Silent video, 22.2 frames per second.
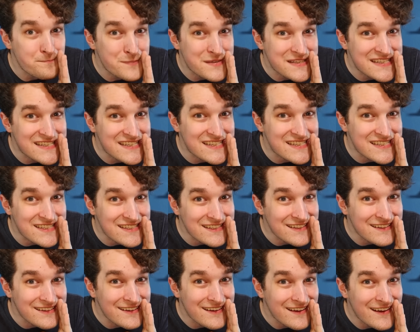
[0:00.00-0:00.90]
Psst!
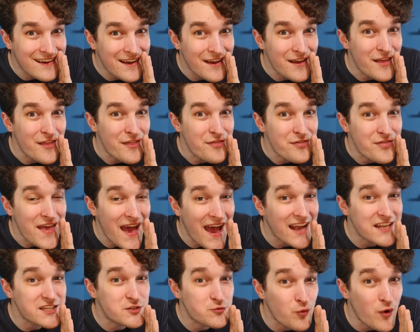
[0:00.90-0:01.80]

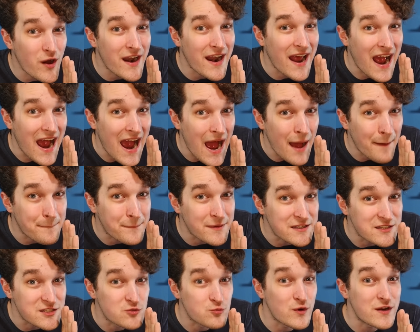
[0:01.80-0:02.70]
That's what
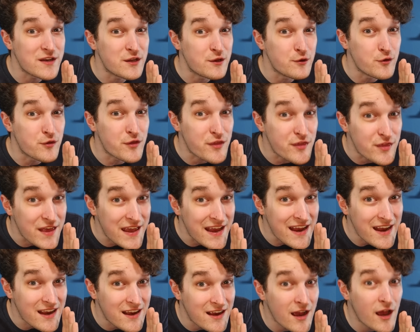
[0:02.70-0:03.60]
happens when you
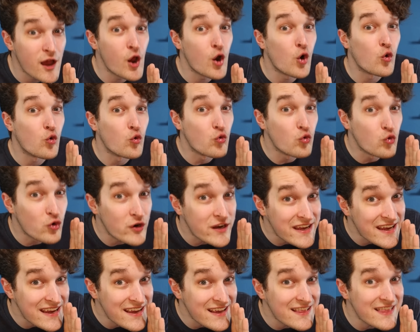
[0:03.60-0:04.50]
think
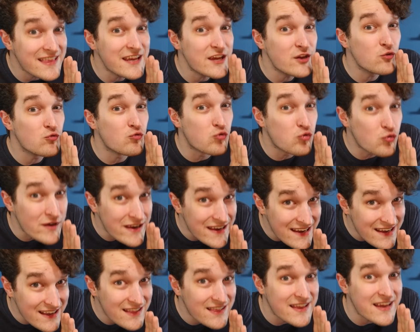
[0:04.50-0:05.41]
really,
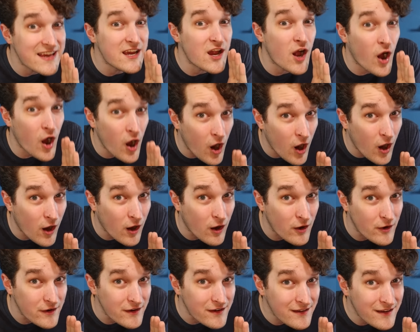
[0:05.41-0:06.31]
really
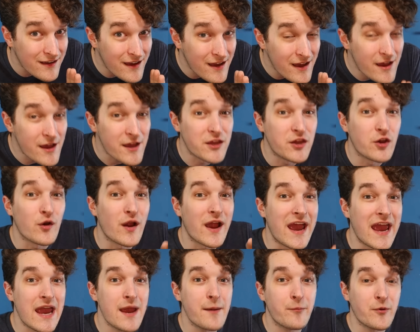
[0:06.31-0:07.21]
hard. You're
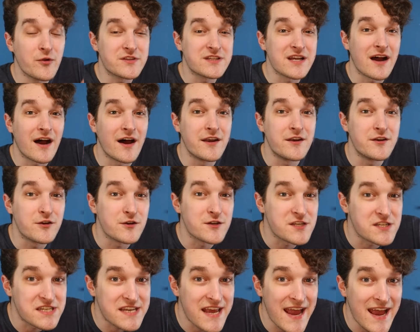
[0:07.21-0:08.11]
able to
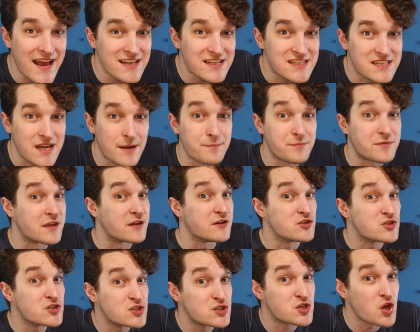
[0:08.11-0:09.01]
understand
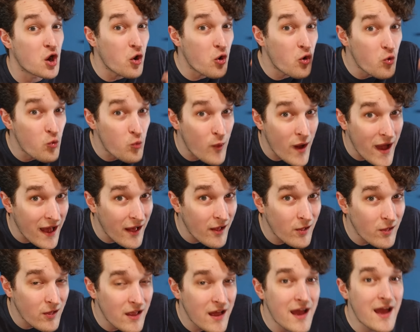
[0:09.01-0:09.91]
something so
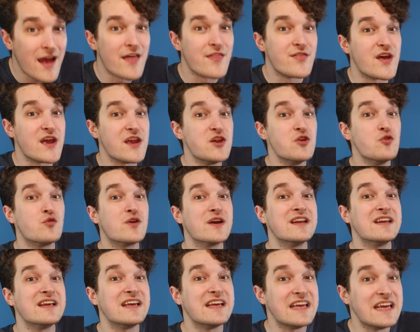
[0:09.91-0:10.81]
well that you
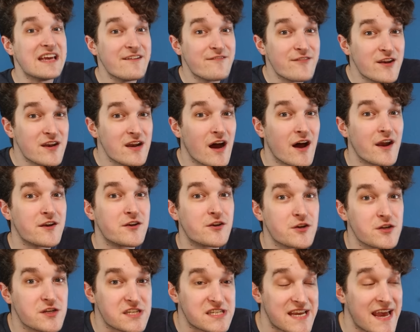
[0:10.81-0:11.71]
can even
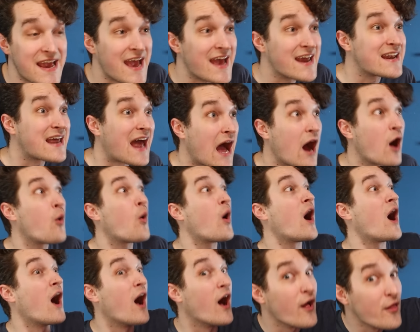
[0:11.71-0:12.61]
understand how
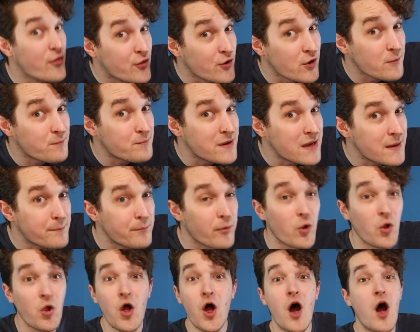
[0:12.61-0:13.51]
other
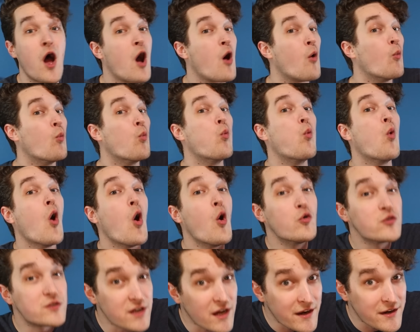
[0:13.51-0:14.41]
people
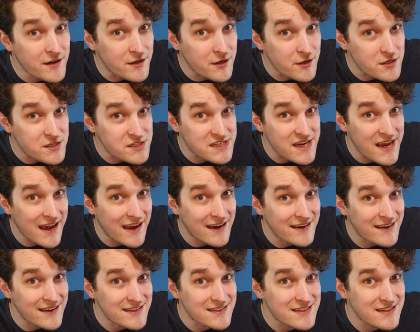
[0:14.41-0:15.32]
won't
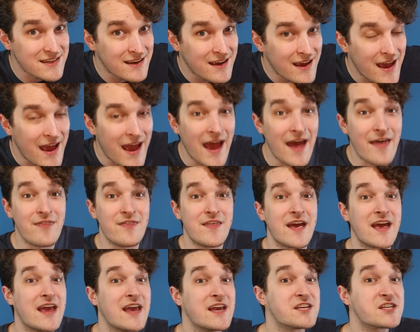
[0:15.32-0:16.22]
understand it. And the
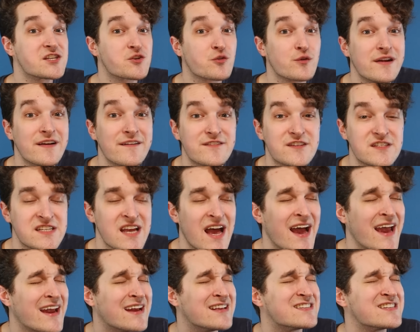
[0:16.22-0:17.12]
history of
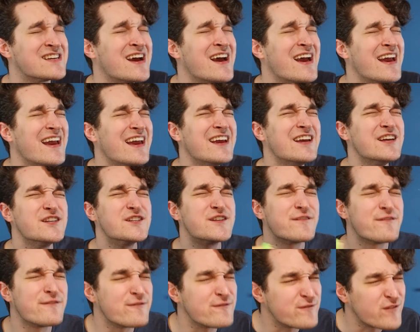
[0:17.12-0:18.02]
science is
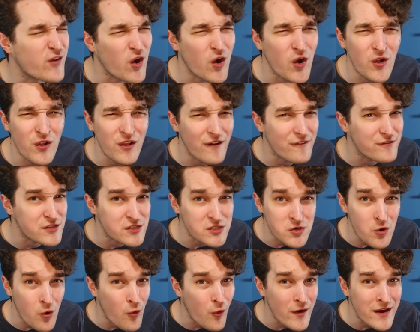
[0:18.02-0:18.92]
full of
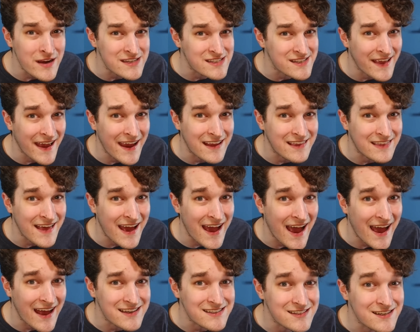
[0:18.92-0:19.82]
stories like
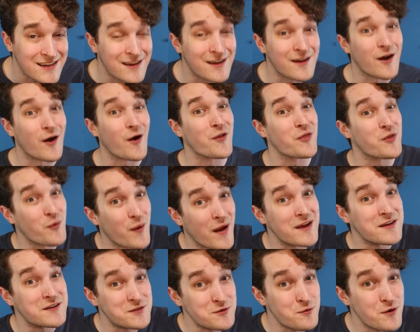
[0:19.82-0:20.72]
that. Although
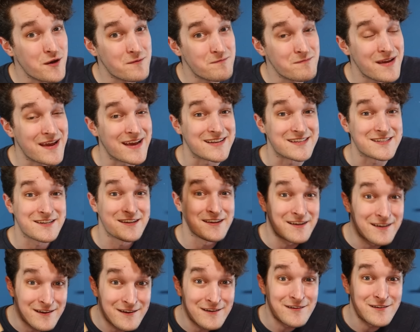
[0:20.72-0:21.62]
I do admit,
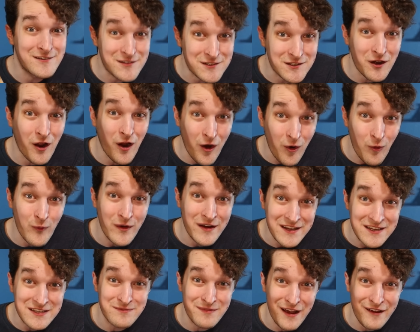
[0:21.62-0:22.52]
Darwin
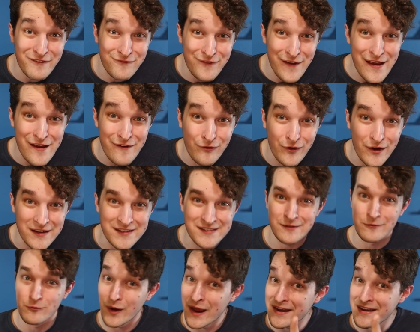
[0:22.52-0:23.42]
is my
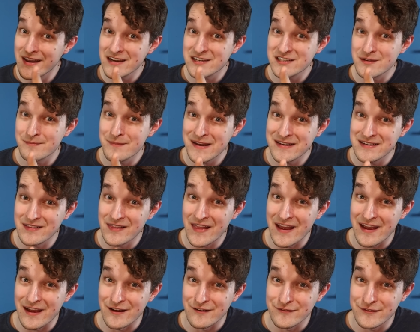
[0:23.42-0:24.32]
favorite, right next to
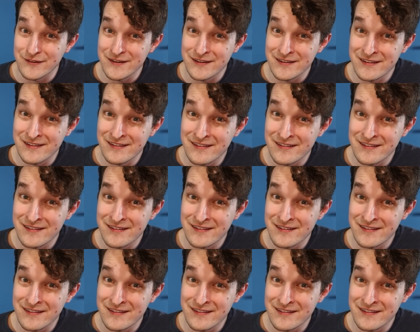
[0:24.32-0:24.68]
Mendeleev.